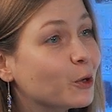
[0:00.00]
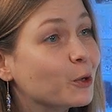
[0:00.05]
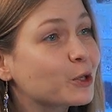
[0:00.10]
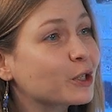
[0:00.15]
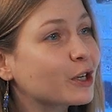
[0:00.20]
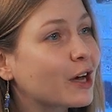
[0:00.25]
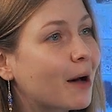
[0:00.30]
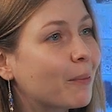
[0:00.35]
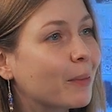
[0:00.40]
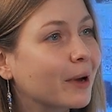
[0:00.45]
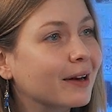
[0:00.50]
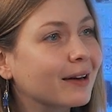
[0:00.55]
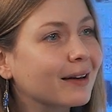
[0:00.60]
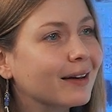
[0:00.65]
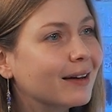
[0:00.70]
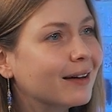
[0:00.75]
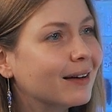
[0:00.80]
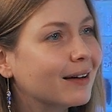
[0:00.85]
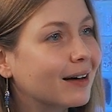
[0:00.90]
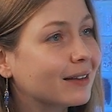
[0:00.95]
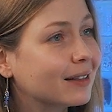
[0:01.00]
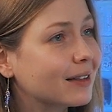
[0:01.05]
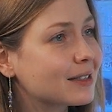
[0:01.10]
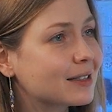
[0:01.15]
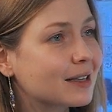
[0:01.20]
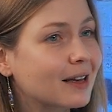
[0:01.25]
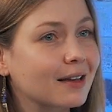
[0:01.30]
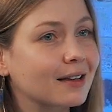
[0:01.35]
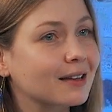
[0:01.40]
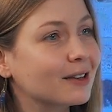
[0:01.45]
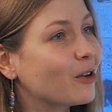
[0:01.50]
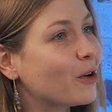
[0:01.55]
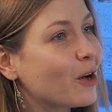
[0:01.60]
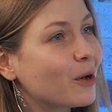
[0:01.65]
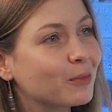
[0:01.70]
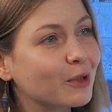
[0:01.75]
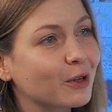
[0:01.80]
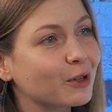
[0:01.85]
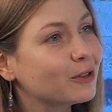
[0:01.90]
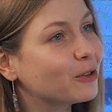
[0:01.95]
is coming and they say, no,
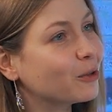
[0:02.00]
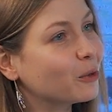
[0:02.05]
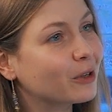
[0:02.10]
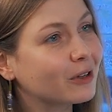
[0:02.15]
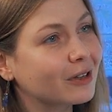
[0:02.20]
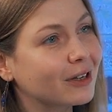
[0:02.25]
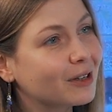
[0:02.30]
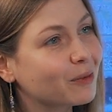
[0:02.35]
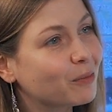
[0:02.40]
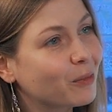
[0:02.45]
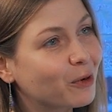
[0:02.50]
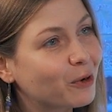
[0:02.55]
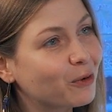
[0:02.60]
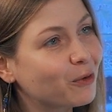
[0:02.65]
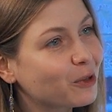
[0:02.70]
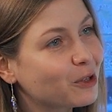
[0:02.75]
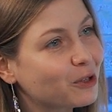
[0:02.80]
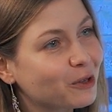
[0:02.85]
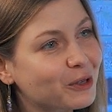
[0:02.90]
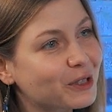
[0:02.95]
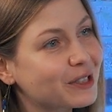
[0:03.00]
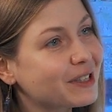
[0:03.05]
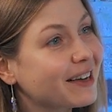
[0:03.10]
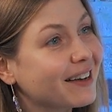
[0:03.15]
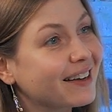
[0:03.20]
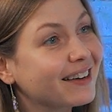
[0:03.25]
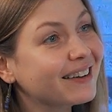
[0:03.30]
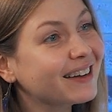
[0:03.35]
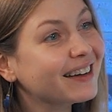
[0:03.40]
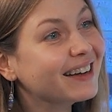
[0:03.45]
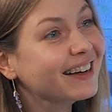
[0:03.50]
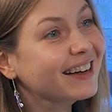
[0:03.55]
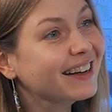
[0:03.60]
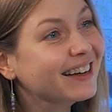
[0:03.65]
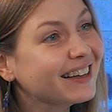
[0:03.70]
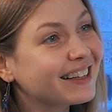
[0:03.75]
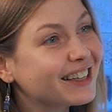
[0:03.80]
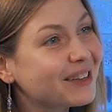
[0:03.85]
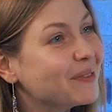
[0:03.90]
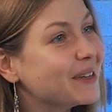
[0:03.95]
I'm not doing anymore what you're saying
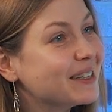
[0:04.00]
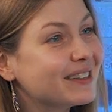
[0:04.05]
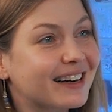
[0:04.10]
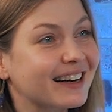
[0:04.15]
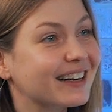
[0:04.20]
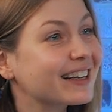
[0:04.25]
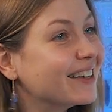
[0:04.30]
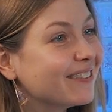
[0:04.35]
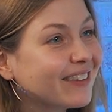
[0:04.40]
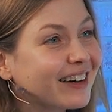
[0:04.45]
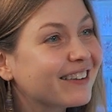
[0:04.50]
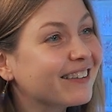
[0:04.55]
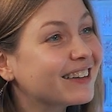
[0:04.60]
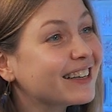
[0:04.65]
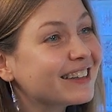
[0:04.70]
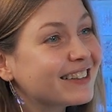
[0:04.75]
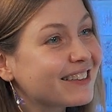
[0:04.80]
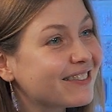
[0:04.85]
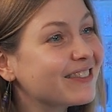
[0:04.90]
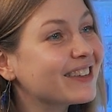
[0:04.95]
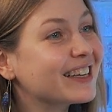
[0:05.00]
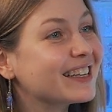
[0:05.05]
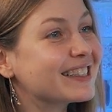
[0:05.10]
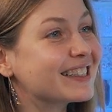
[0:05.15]
to me directly. We're going to do things